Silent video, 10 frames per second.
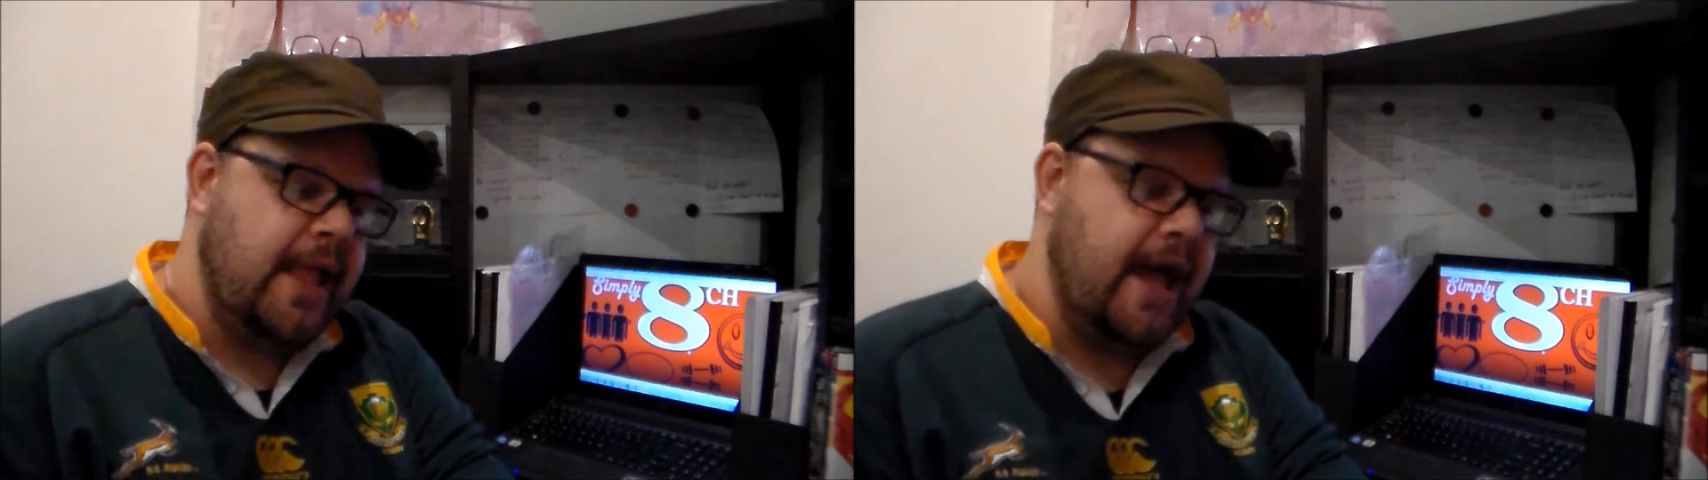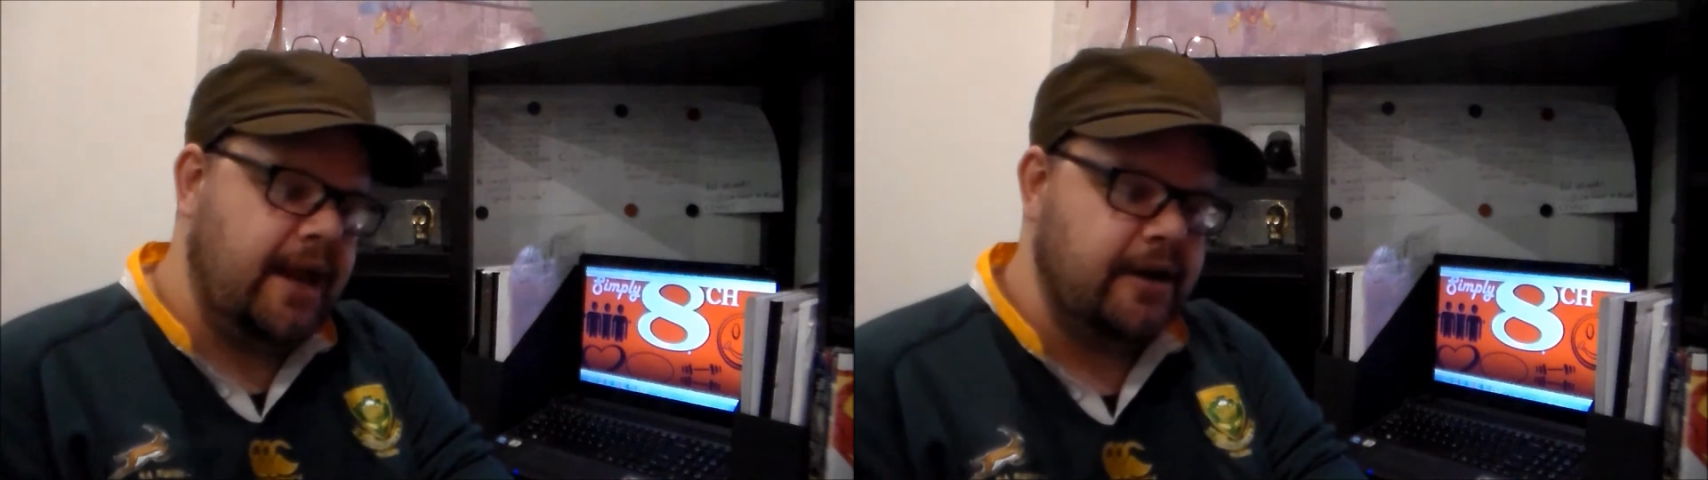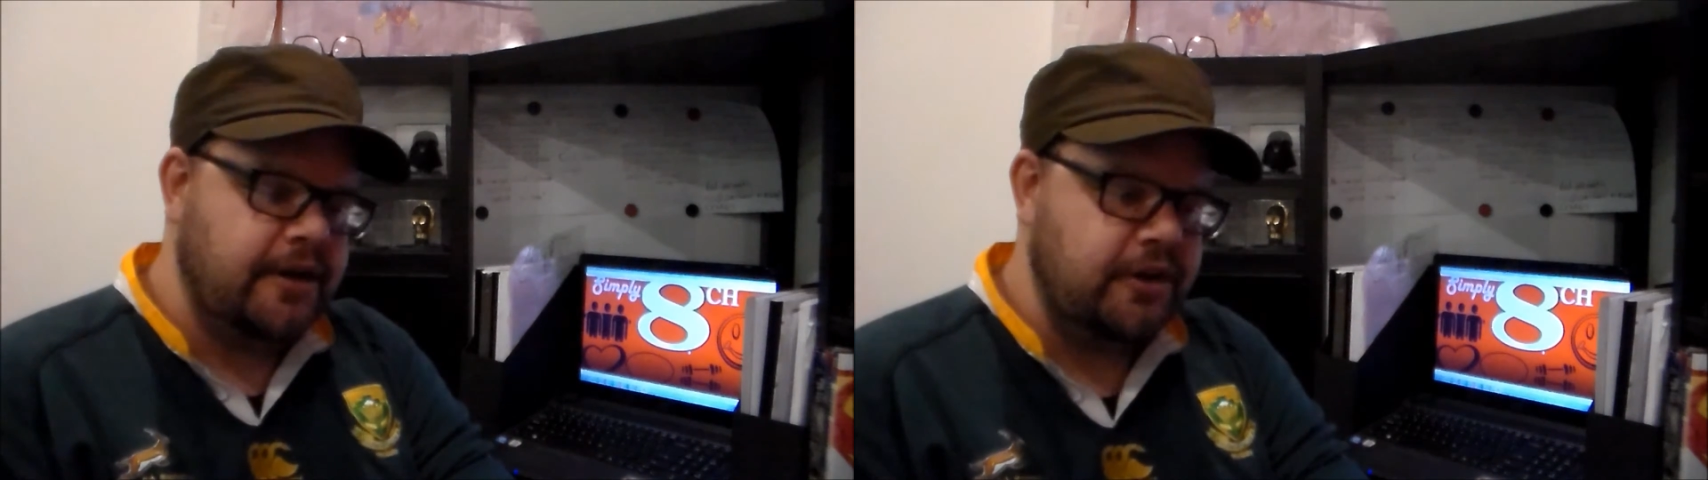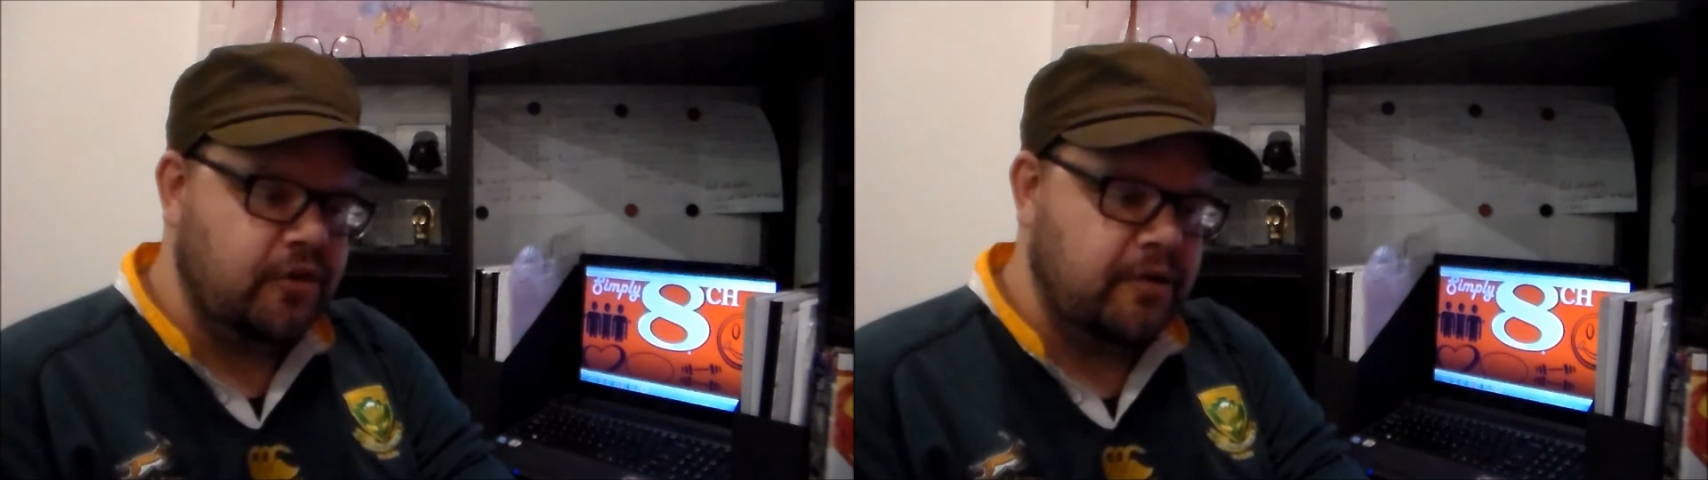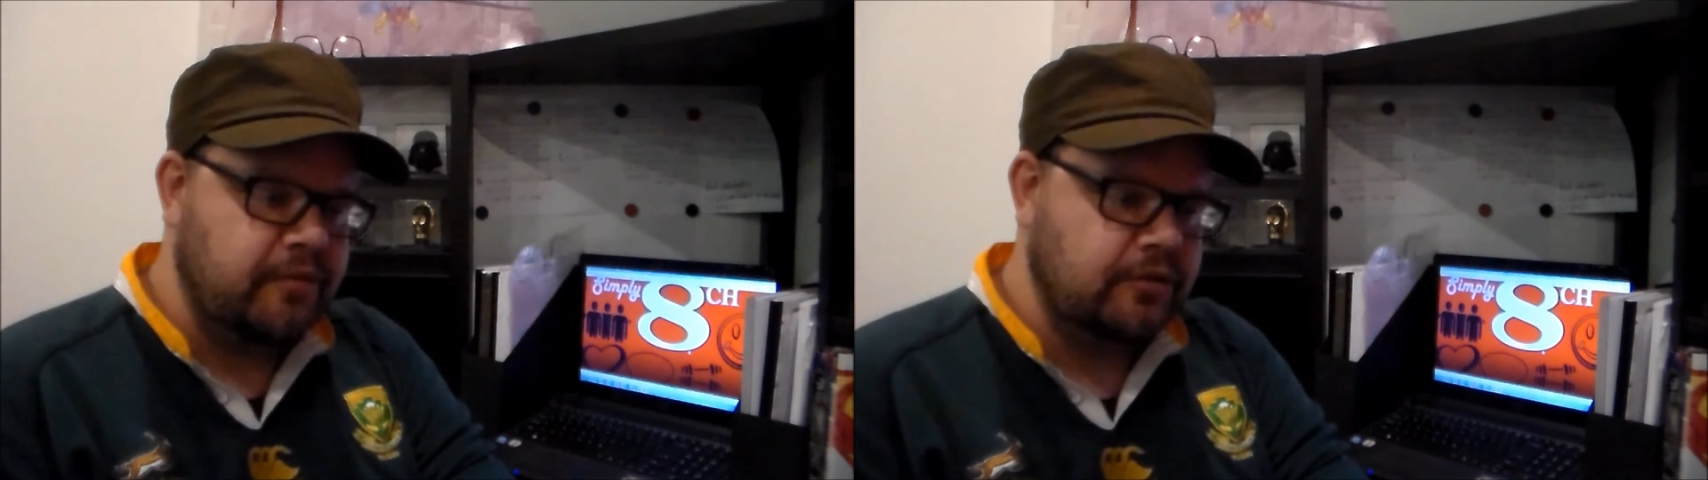and Lindie
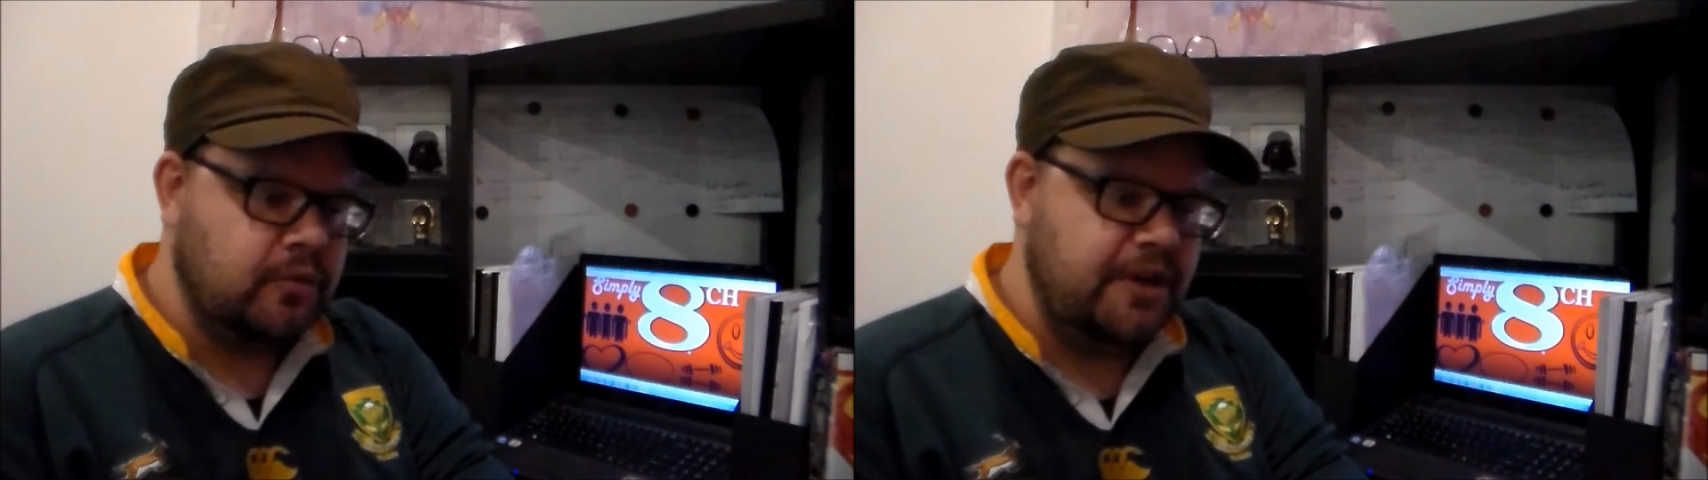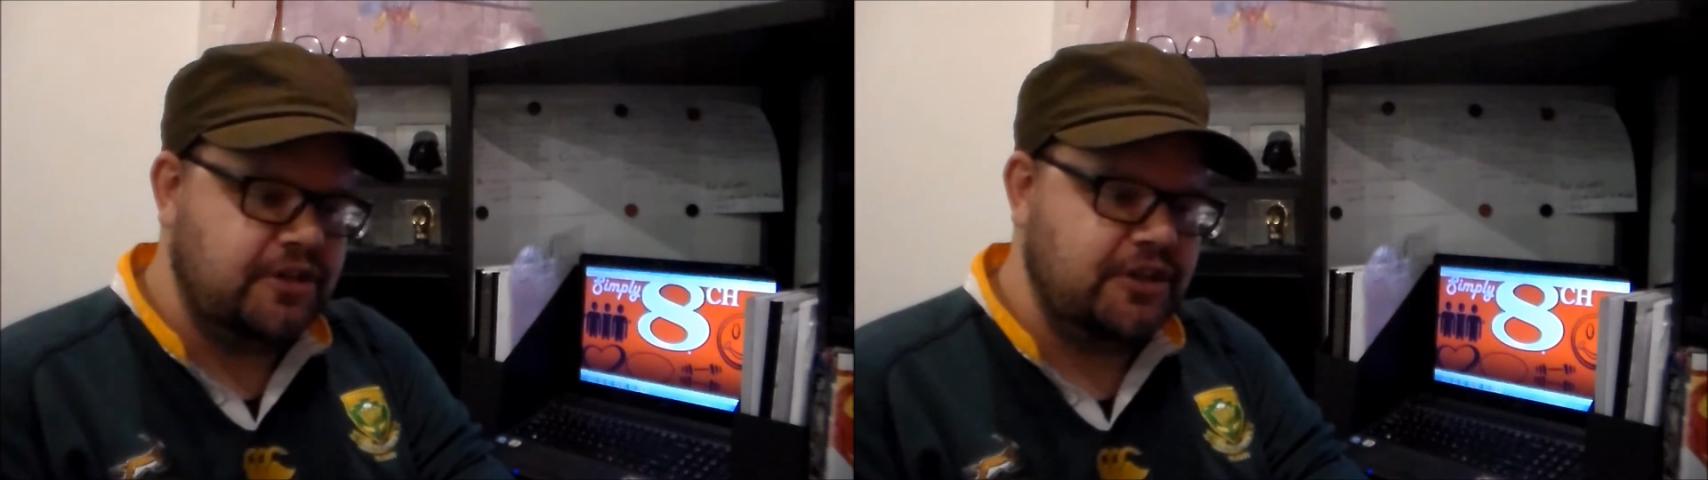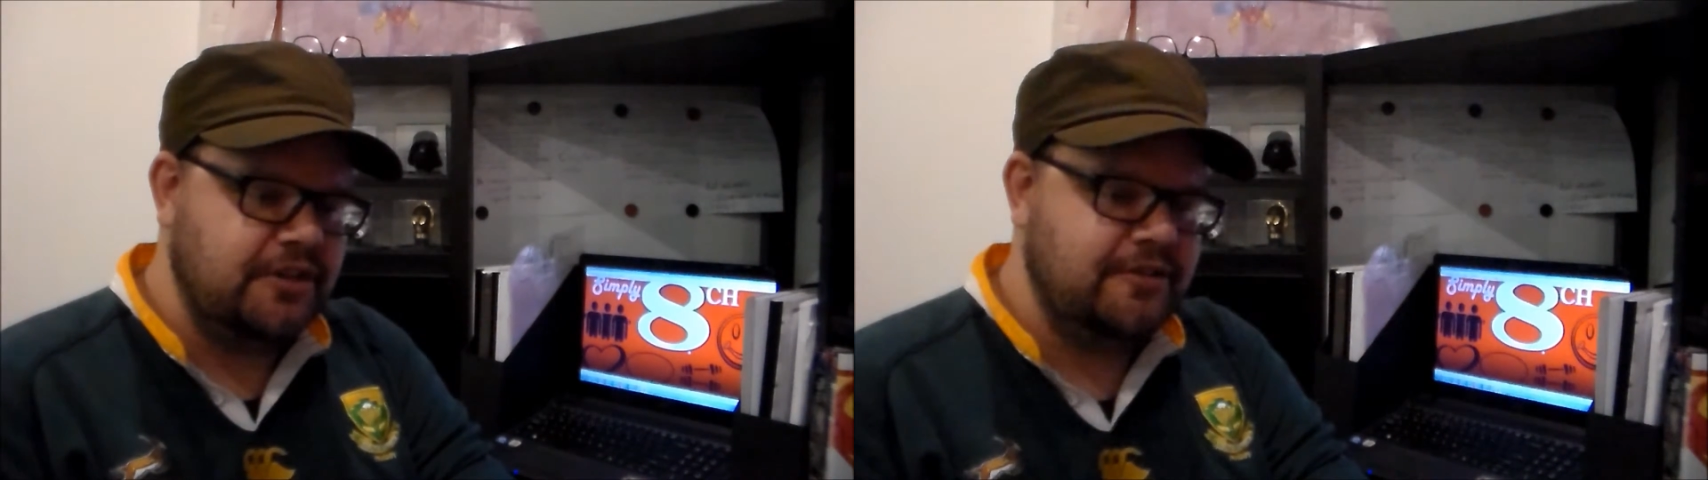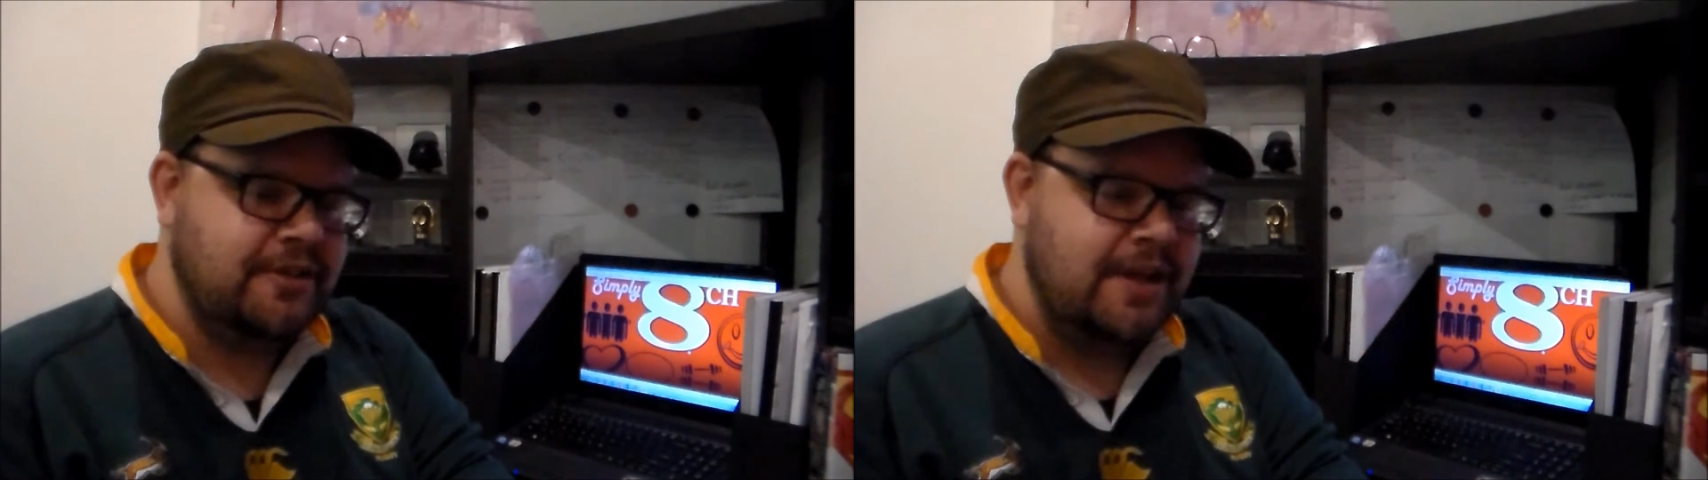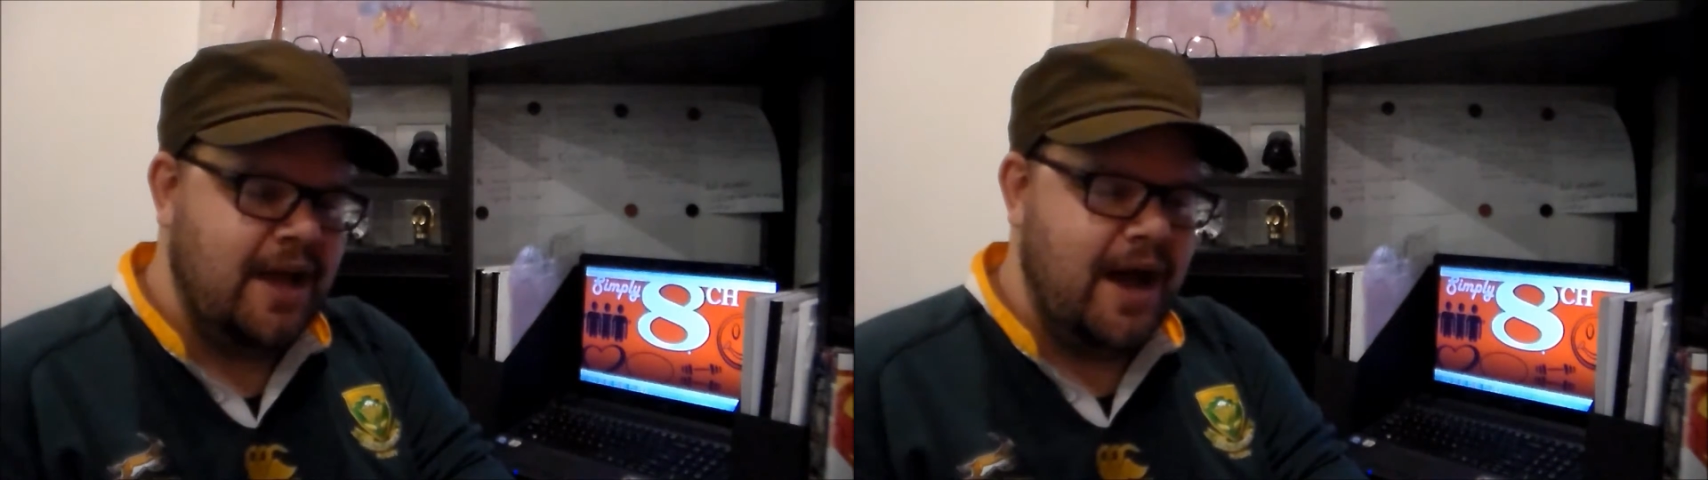Norval's
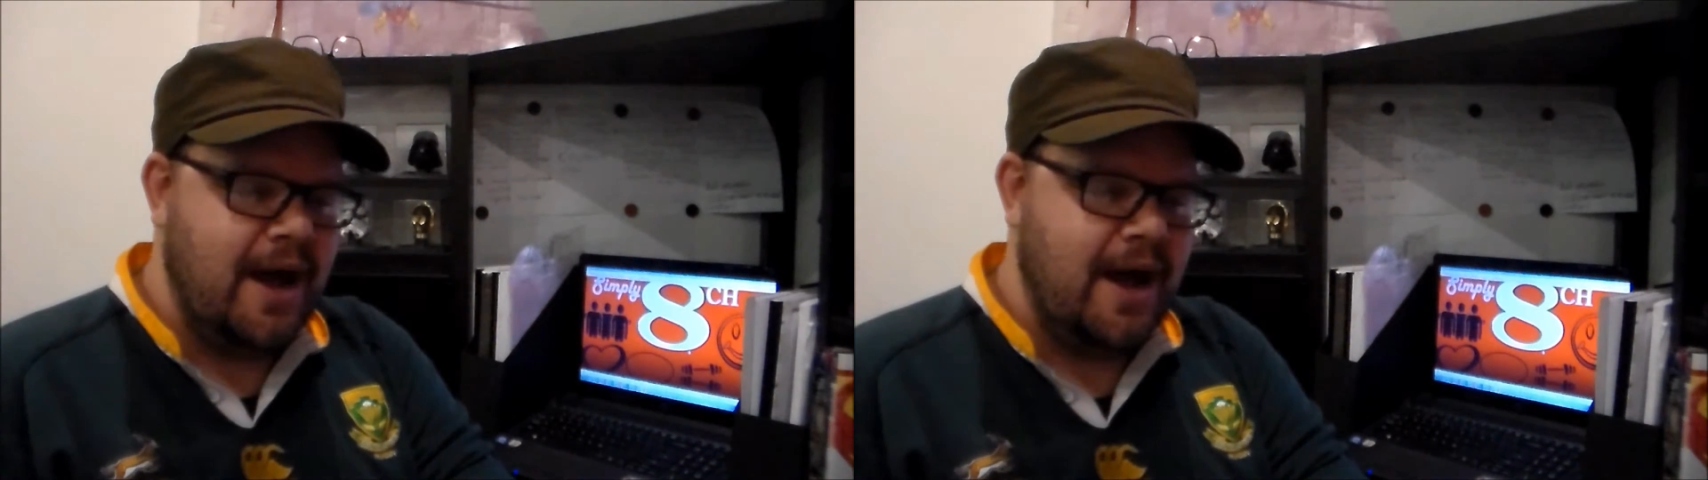questions.